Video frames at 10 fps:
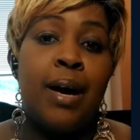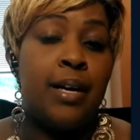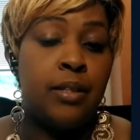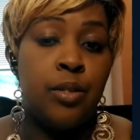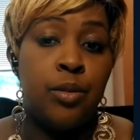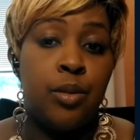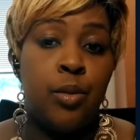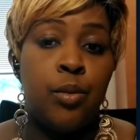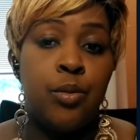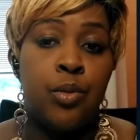I use
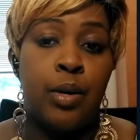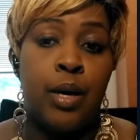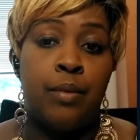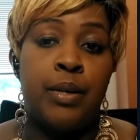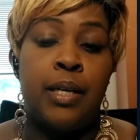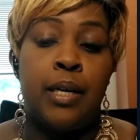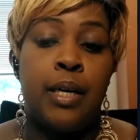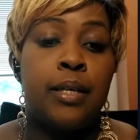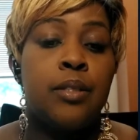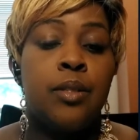Google Drive, and I
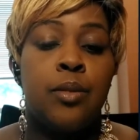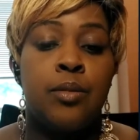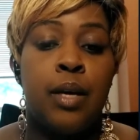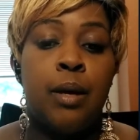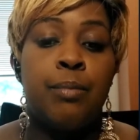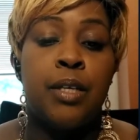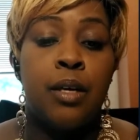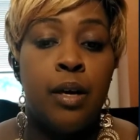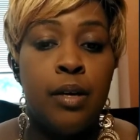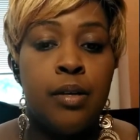like to use that
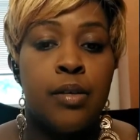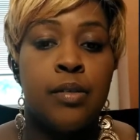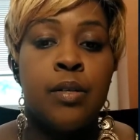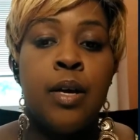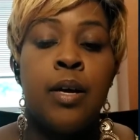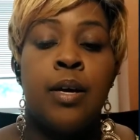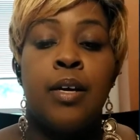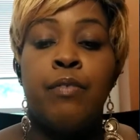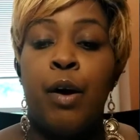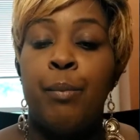because
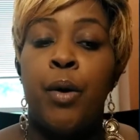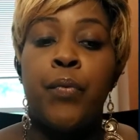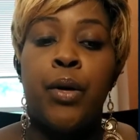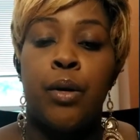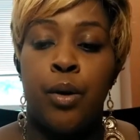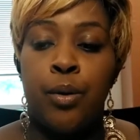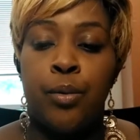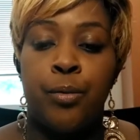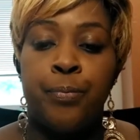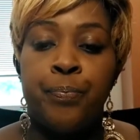if I'm on the
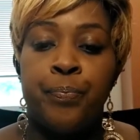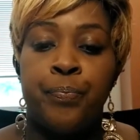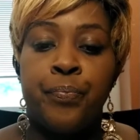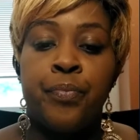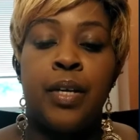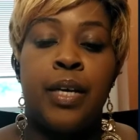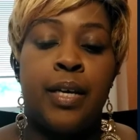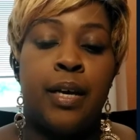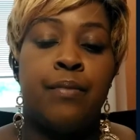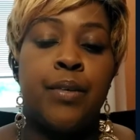go
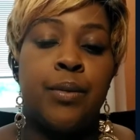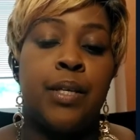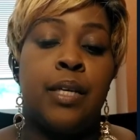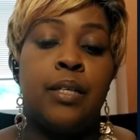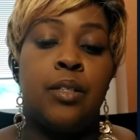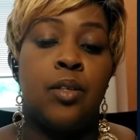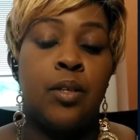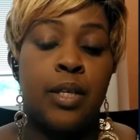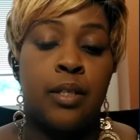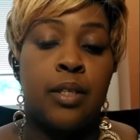and I feel that I need to
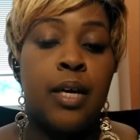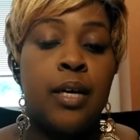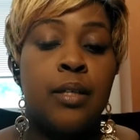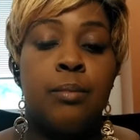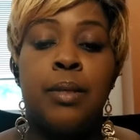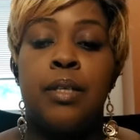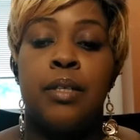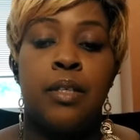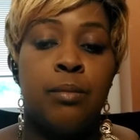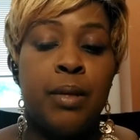look at a
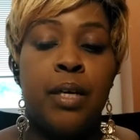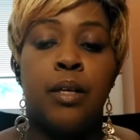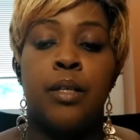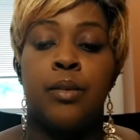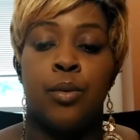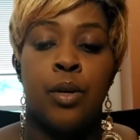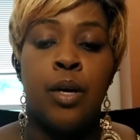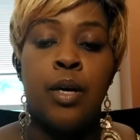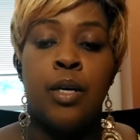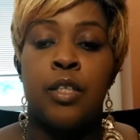document, email it, or
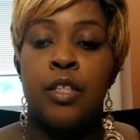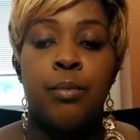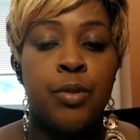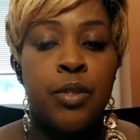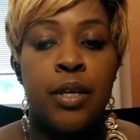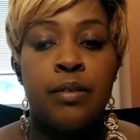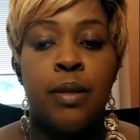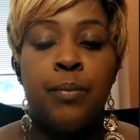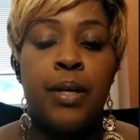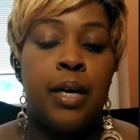double check
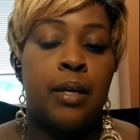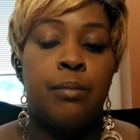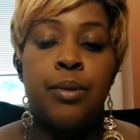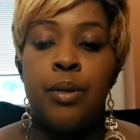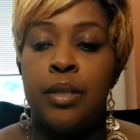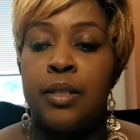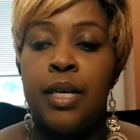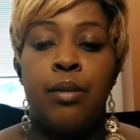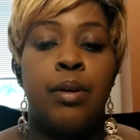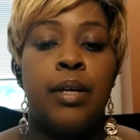something, I can pull it
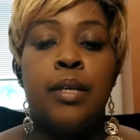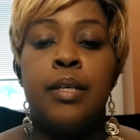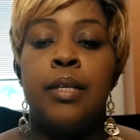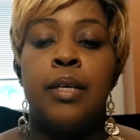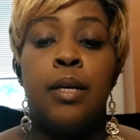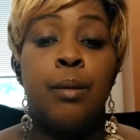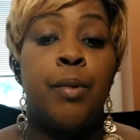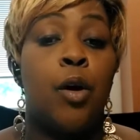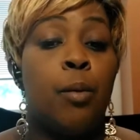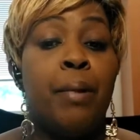directly up
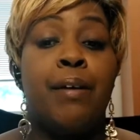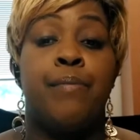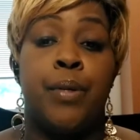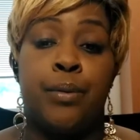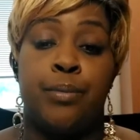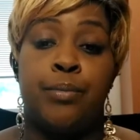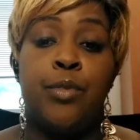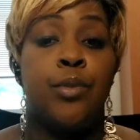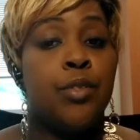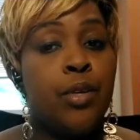on my phone
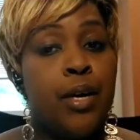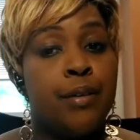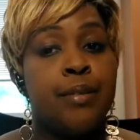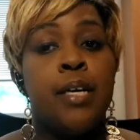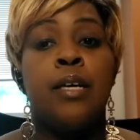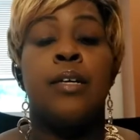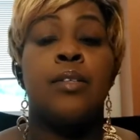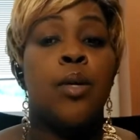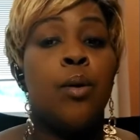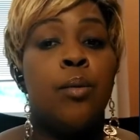through the drive.
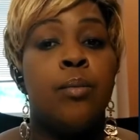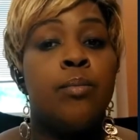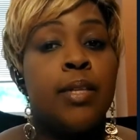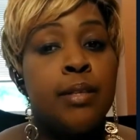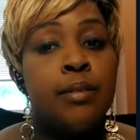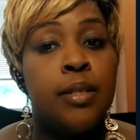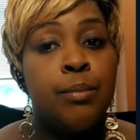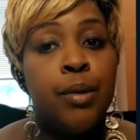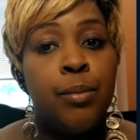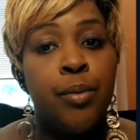So that's tip
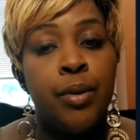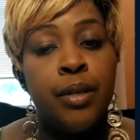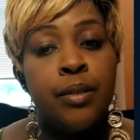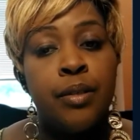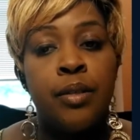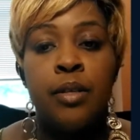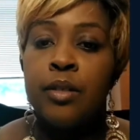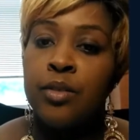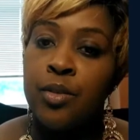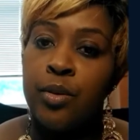number 1,
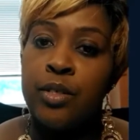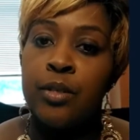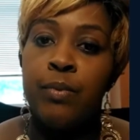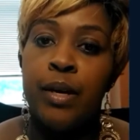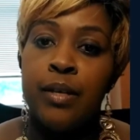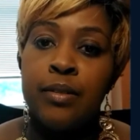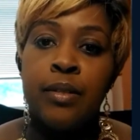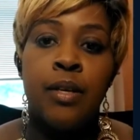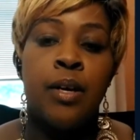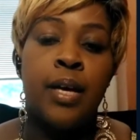storage device
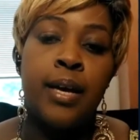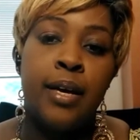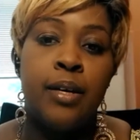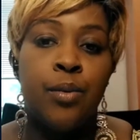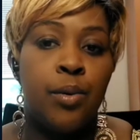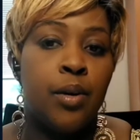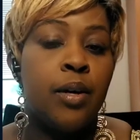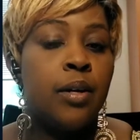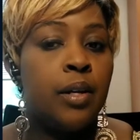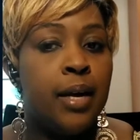and or
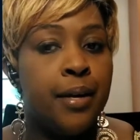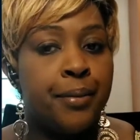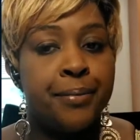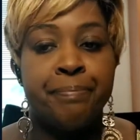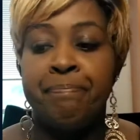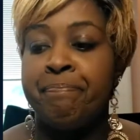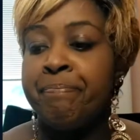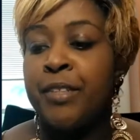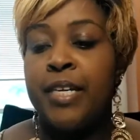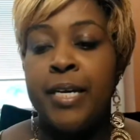cloud,
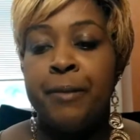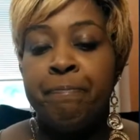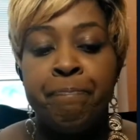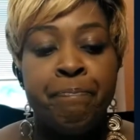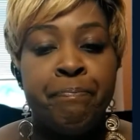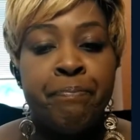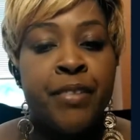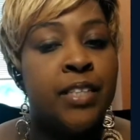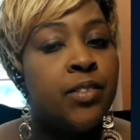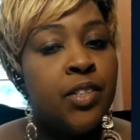okay?
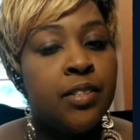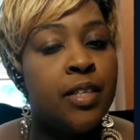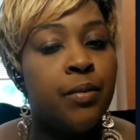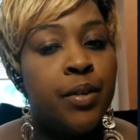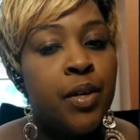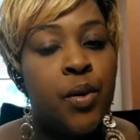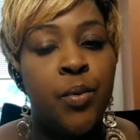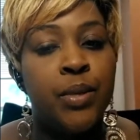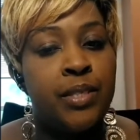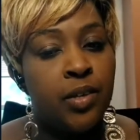You just never know
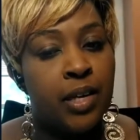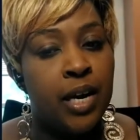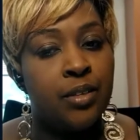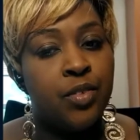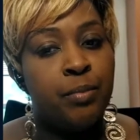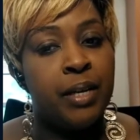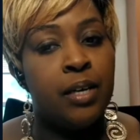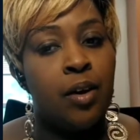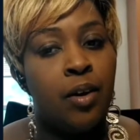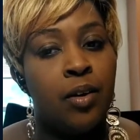when your counselor may
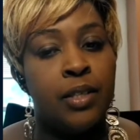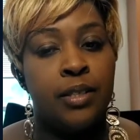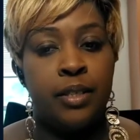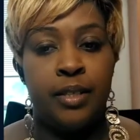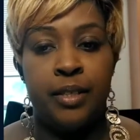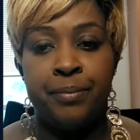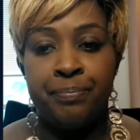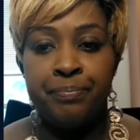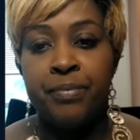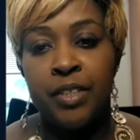call and need
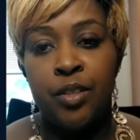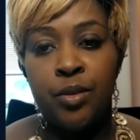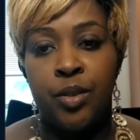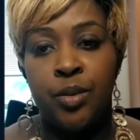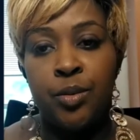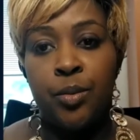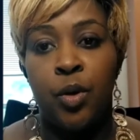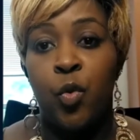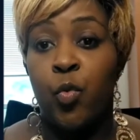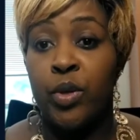you to
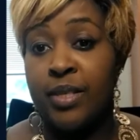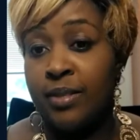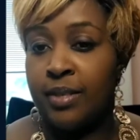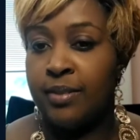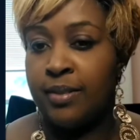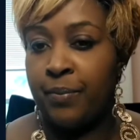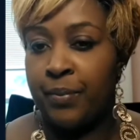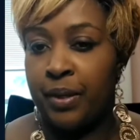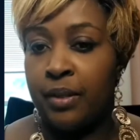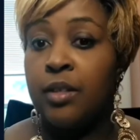resend
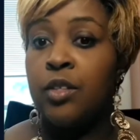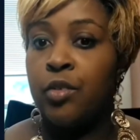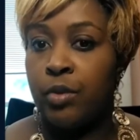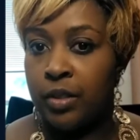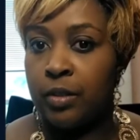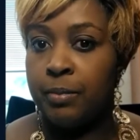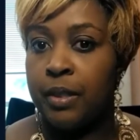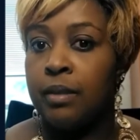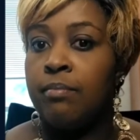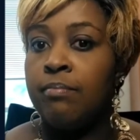something. Trust
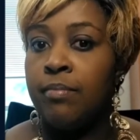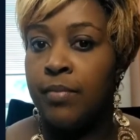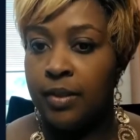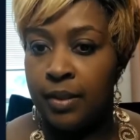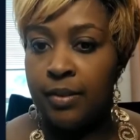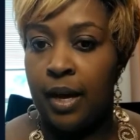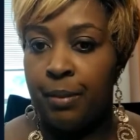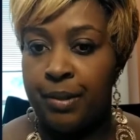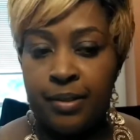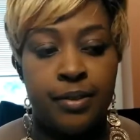me, this
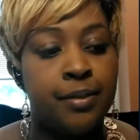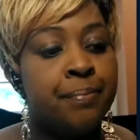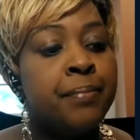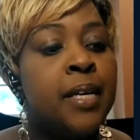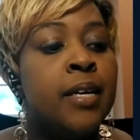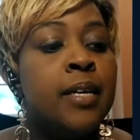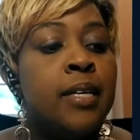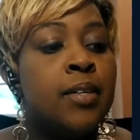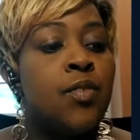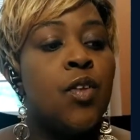happens.
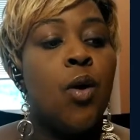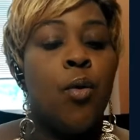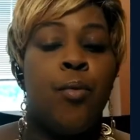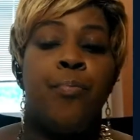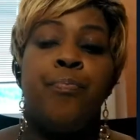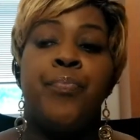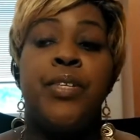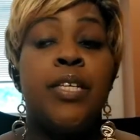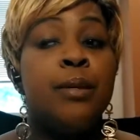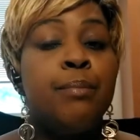So
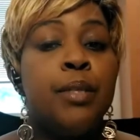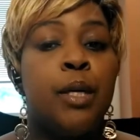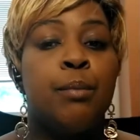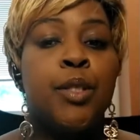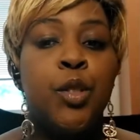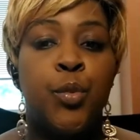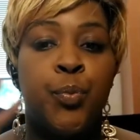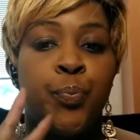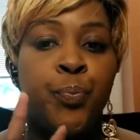tip number 2,